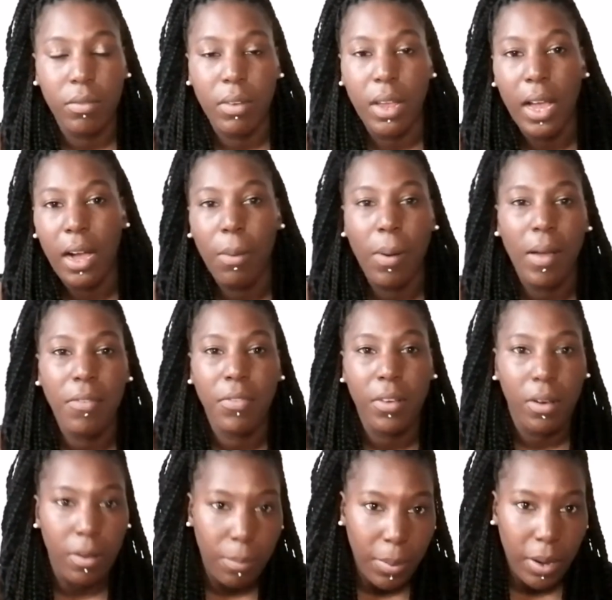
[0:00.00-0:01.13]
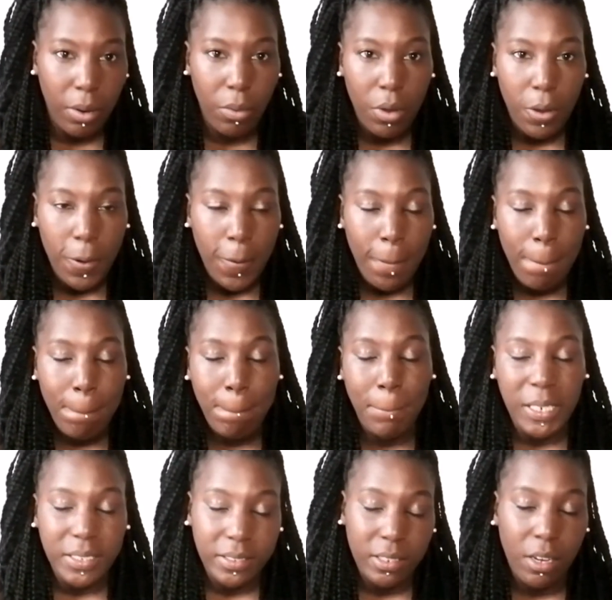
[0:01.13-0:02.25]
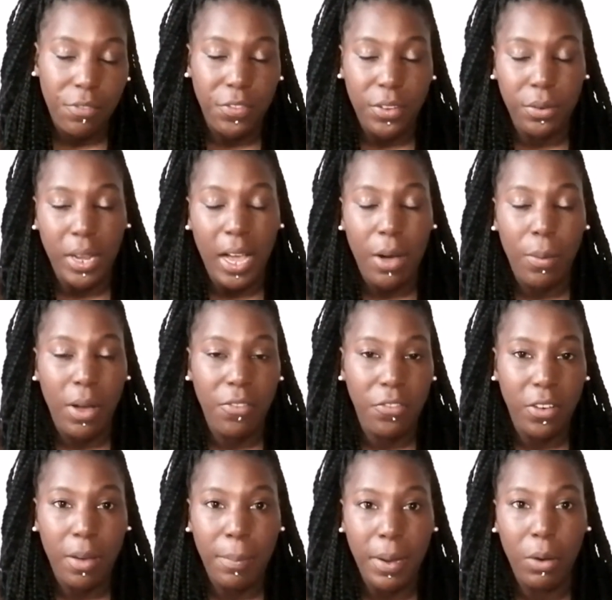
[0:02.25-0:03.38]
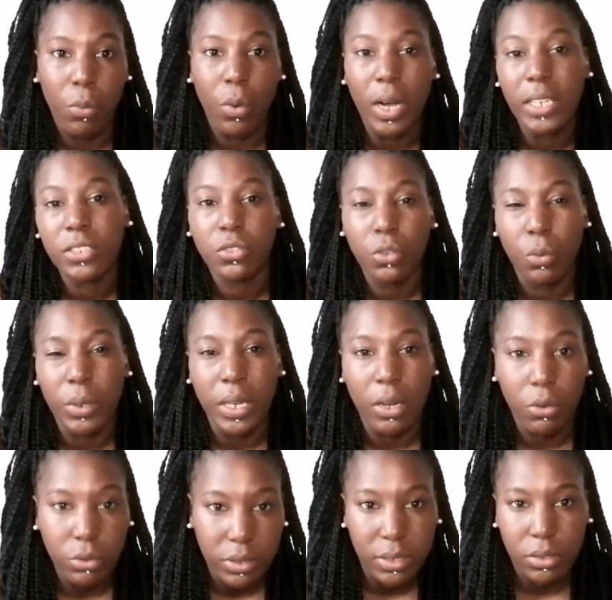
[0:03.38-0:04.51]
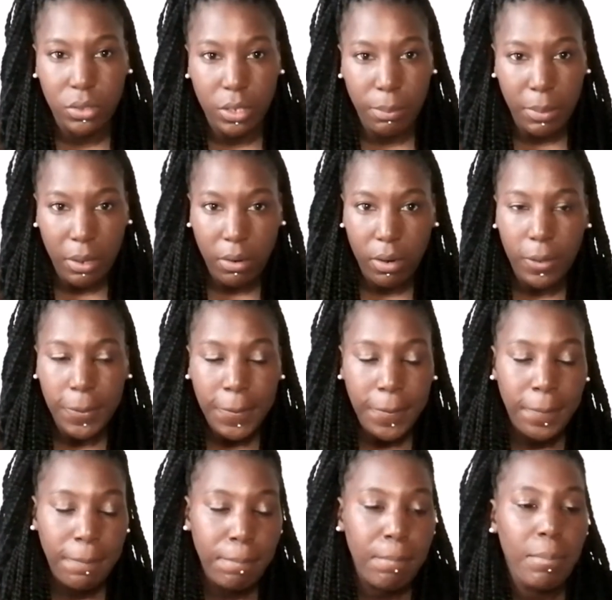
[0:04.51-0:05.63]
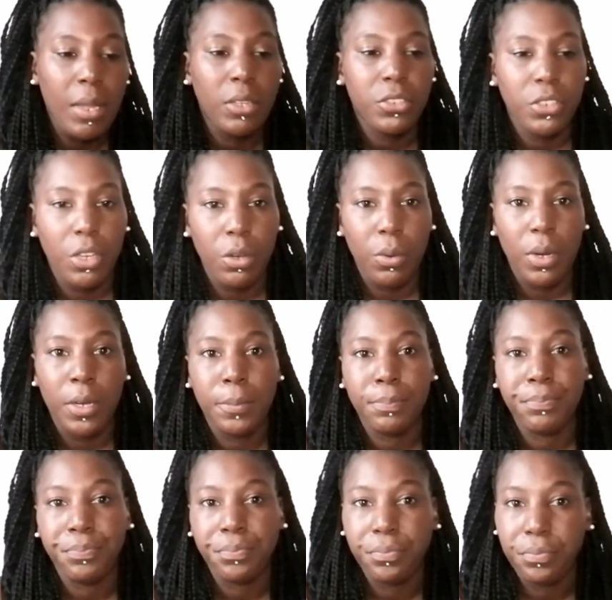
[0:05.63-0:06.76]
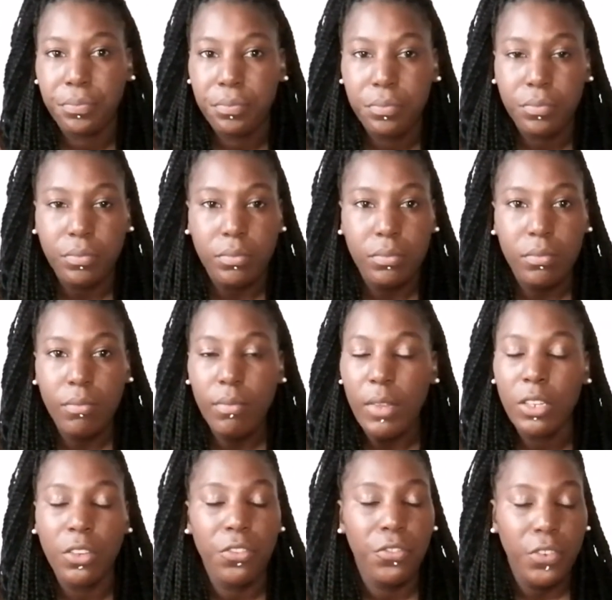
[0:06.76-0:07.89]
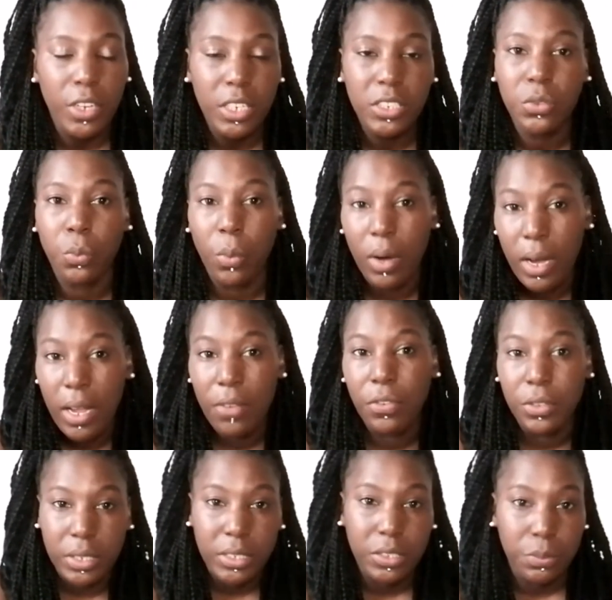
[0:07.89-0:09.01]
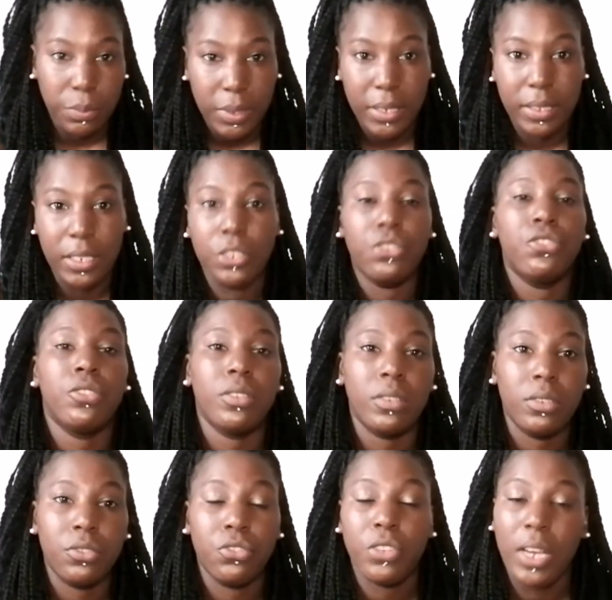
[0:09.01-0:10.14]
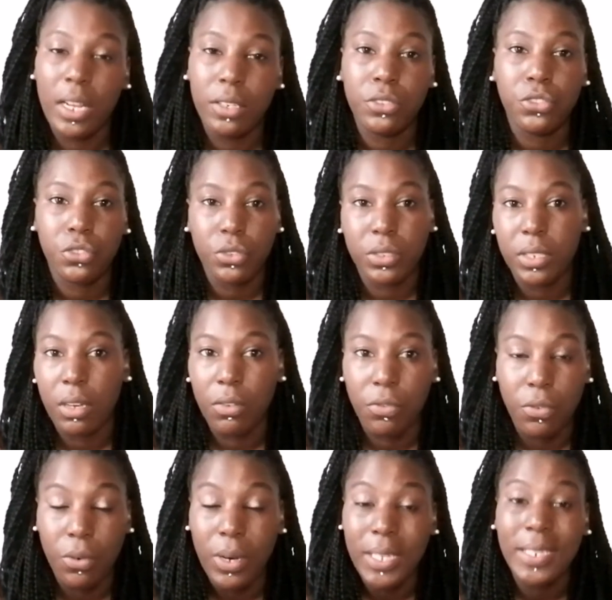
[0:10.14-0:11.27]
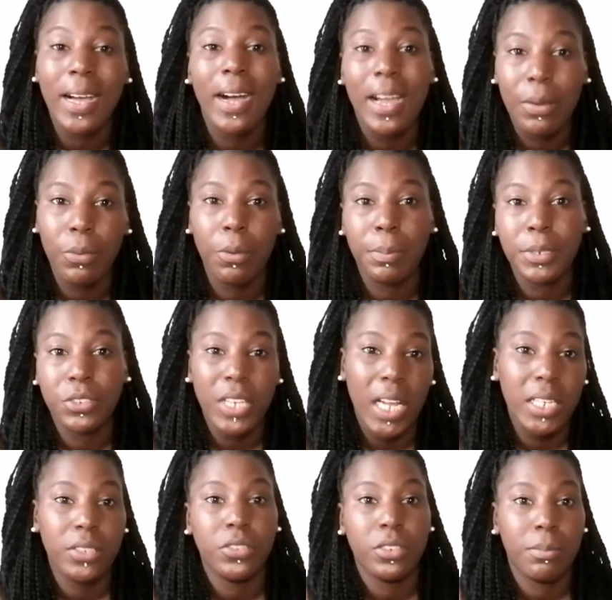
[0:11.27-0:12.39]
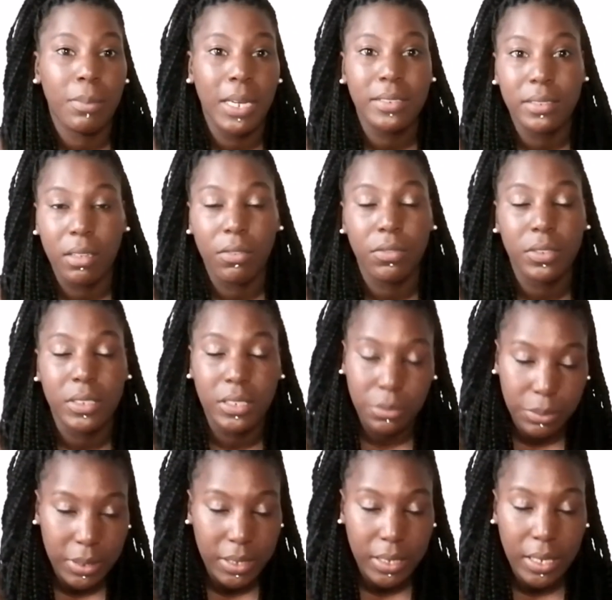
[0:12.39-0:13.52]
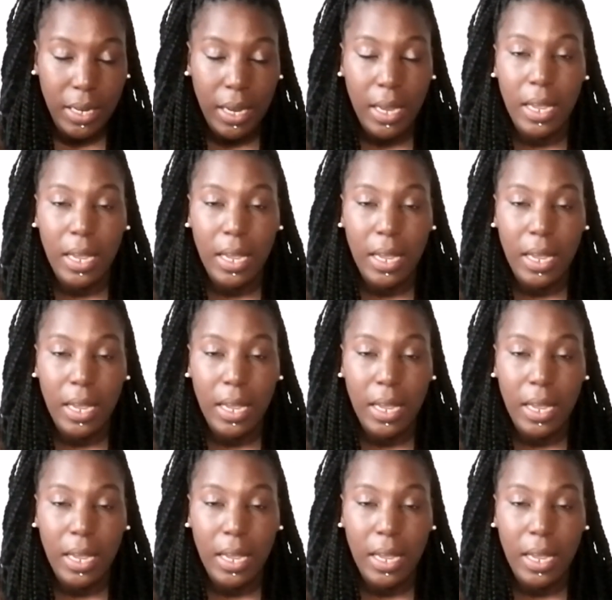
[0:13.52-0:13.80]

and how I felt about myself and how I felt about what I saw when I looked into the mirror. So the first why for this week that you should challenge yourself for, and I will be challenging myself for this week,